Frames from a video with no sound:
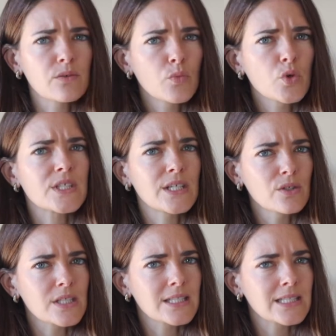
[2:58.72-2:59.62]
more
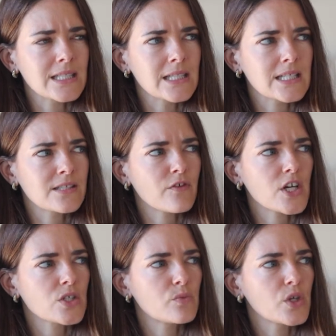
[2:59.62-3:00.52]
seriously as a
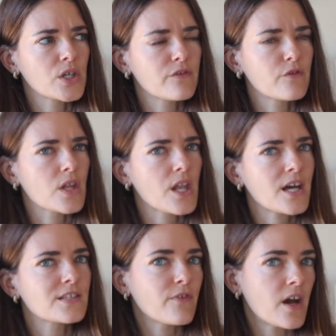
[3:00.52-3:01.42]
fashion blogger for the
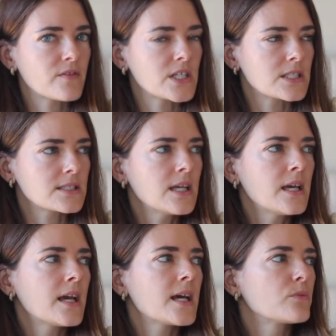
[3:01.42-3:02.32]
last 5 years,
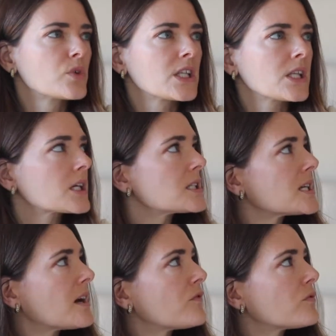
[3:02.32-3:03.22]
and I'm really lucky to
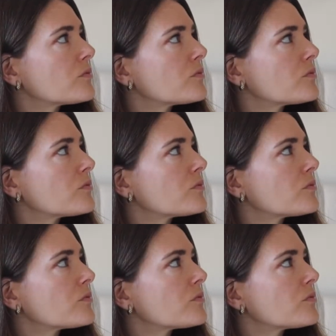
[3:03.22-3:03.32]
have